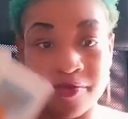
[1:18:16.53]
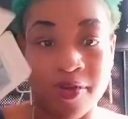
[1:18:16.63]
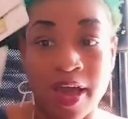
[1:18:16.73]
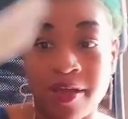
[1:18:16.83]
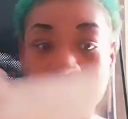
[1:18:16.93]

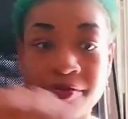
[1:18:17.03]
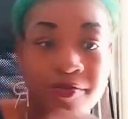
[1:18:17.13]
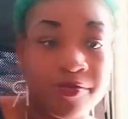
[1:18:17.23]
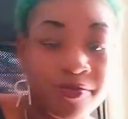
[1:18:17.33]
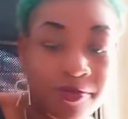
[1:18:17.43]
Okay?
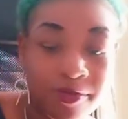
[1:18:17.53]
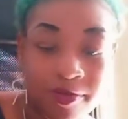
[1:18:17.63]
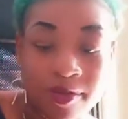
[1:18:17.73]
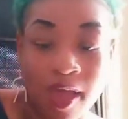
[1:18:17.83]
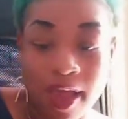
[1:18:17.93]

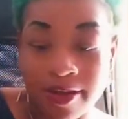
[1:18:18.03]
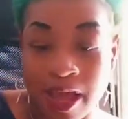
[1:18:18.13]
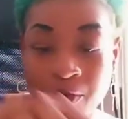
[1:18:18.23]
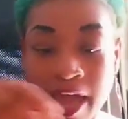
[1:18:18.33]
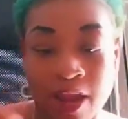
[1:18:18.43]

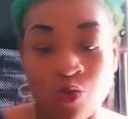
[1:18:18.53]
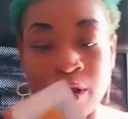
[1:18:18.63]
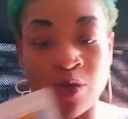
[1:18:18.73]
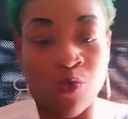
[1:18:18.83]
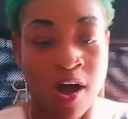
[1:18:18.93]
Then we got a
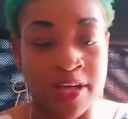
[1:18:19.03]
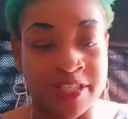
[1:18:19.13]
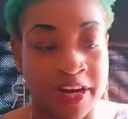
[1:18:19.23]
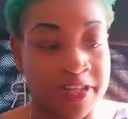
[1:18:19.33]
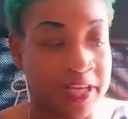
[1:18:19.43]
Queen of
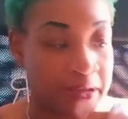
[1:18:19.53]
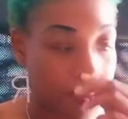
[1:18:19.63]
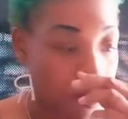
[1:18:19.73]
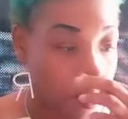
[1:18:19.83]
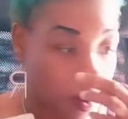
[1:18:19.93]
Wands
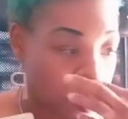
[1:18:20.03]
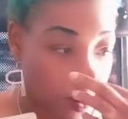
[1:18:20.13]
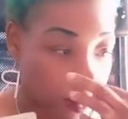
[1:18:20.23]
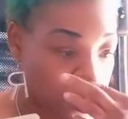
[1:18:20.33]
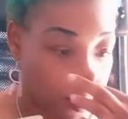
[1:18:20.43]
energy.
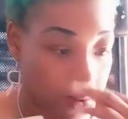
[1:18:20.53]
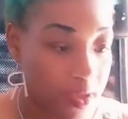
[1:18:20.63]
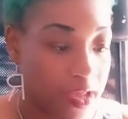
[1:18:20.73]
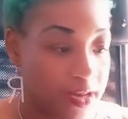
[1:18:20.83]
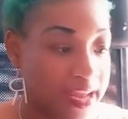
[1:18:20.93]

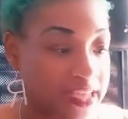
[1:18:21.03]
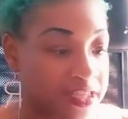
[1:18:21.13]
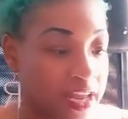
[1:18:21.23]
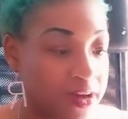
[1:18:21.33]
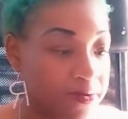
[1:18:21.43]

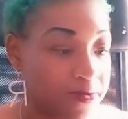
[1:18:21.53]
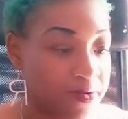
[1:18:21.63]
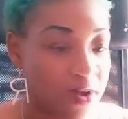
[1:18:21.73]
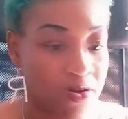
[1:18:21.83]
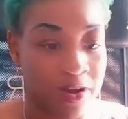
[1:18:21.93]
That's
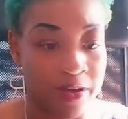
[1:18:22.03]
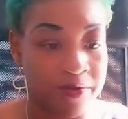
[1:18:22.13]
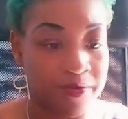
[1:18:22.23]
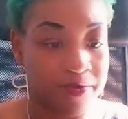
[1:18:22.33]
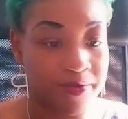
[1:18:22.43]
slept. Hold
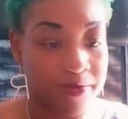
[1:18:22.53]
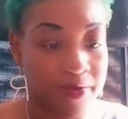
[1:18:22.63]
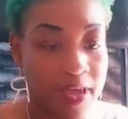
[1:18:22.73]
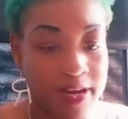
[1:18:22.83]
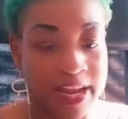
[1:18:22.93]
up.
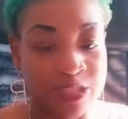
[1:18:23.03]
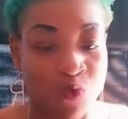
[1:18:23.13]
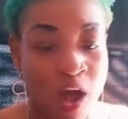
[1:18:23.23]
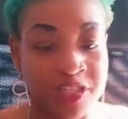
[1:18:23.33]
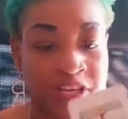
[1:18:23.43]
That's
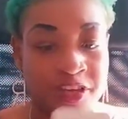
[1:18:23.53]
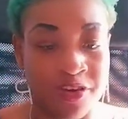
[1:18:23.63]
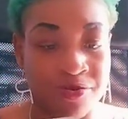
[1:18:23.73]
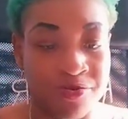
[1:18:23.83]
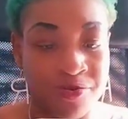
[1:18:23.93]
watching
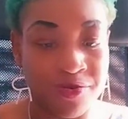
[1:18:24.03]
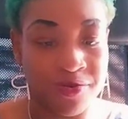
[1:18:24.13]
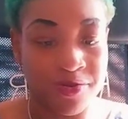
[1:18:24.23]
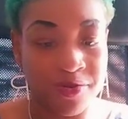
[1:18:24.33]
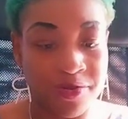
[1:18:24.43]
you.
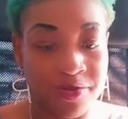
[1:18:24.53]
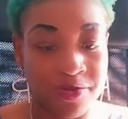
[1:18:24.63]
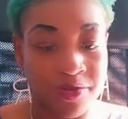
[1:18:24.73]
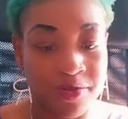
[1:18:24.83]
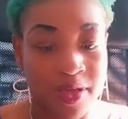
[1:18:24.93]

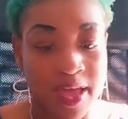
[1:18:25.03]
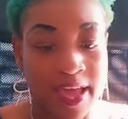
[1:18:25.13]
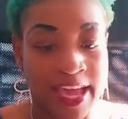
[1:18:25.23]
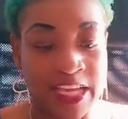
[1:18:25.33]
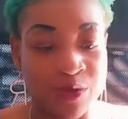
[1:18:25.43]

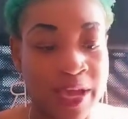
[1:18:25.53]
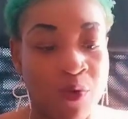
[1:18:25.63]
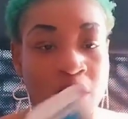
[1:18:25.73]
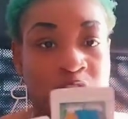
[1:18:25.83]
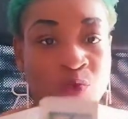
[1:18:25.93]
He, he
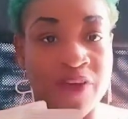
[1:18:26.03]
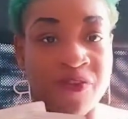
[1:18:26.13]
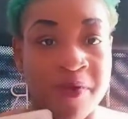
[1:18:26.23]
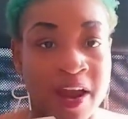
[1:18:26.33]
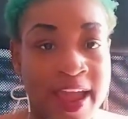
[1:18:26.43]
walked away
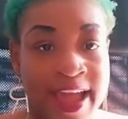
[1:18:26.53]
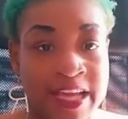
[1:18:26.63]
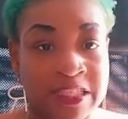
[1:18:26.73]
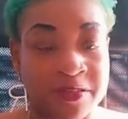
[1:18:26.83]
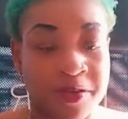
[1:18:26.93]
from her
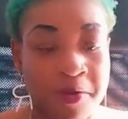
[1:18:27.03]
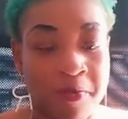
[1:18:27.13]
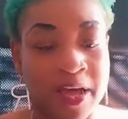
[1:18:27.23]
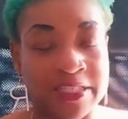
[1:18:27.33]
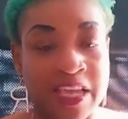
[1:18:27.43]
ass
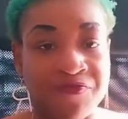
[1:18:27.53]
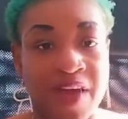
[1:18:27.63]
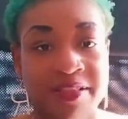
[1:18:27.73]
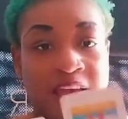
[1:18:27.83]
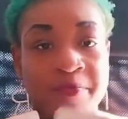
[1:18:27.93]
because he
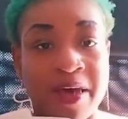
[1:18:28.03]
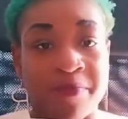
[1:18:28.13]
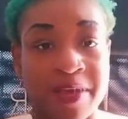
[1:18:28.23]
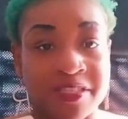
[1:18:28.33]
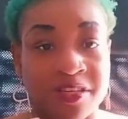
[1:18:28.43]
found out about
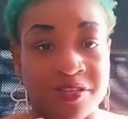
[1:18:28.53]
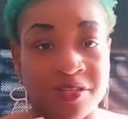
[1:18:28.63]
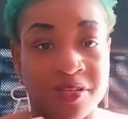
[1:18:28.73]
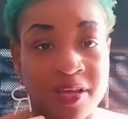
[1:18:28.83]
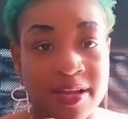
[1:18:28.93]
a
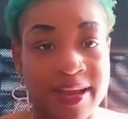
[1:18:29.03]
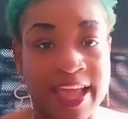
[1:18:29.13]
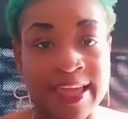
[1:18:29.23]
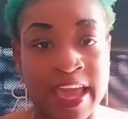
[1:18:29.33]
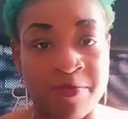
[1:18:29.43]
message
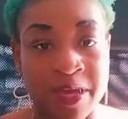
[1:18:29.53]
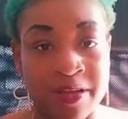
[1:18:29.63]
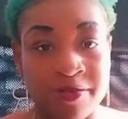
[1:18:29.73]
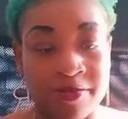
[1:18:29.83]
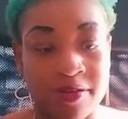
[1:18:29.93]
that came
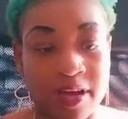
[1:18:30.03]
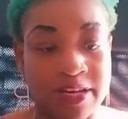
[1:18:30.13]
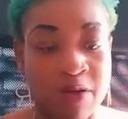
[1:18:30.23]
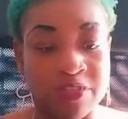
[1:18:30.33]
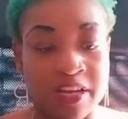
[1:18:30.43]
in.
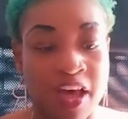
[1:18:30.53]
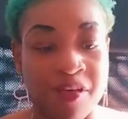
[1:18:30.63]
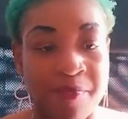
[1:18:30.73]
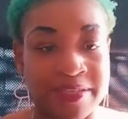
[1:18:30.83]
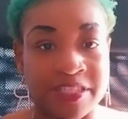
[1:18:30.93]
There was
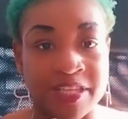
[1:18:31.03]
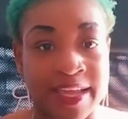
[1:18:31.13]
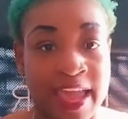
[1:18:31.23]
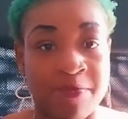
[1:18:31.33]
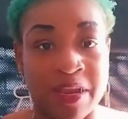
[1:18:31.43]
another message
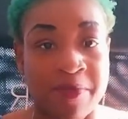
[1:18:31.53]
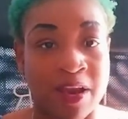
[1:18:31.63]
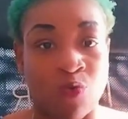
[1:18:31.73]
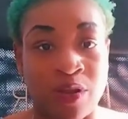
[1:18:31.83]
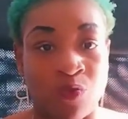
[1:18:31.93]
that came in
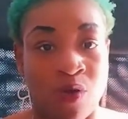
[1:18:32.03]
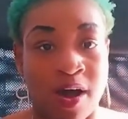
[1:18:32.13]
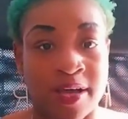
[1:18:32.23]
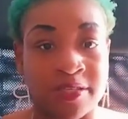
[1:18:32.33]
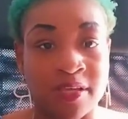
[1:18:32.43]
about a Queen of
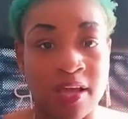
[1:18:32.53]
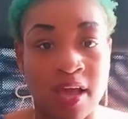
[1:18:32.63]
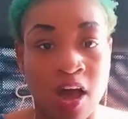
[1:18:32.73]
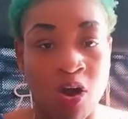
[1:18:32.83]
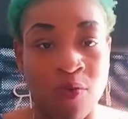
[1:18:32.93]
Wands,
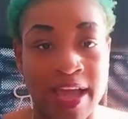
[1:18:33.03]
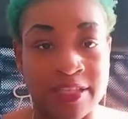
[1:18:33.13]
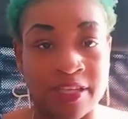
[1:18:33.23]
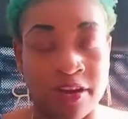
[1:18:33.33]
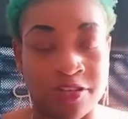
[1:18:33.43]
whole
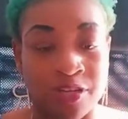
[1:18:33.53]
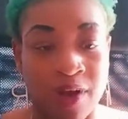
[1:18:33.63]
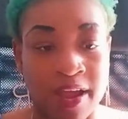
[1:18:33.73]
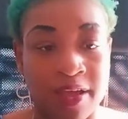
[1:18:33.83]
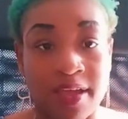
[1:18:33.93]
ass energy,
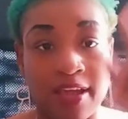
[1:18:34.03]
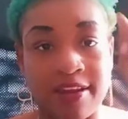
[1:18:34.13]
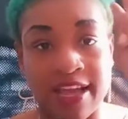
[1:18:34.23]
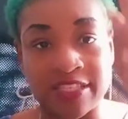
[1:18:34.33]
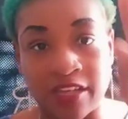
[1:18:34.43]
right?
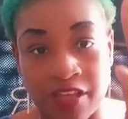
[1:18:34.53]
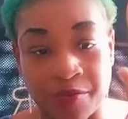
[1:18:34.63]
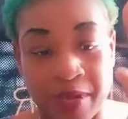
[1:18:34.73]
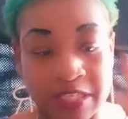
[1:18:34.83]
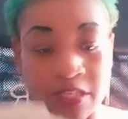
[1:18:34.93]
That's
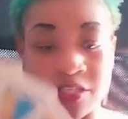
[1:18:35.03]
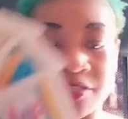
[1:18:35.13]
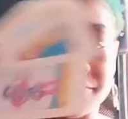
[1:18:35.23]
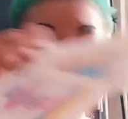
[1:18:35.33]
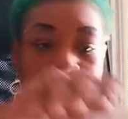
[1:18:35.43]
another
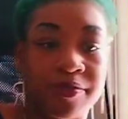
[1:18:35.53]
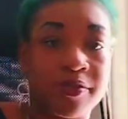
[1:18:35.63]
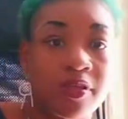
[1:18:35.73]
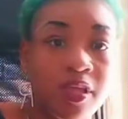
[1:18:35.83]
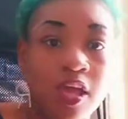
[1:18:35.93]
message.
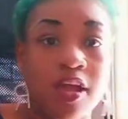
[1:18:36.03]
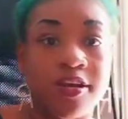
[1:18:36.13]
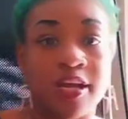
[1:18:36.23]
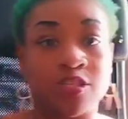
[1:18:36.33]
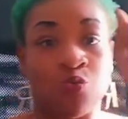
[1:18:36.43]

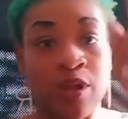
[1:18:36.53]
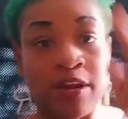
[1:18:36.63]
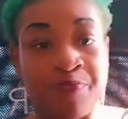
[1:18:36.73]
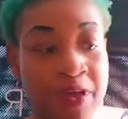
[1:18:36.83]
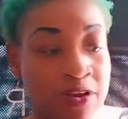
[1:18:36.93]
There's a
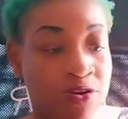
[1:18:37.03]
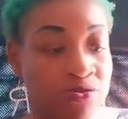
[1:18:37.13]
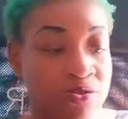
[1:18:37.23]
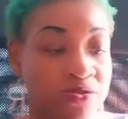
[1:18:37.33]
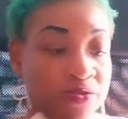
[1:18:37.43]
Queen of
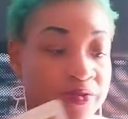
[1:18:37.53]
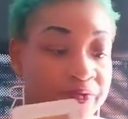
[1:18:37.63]
Pentacles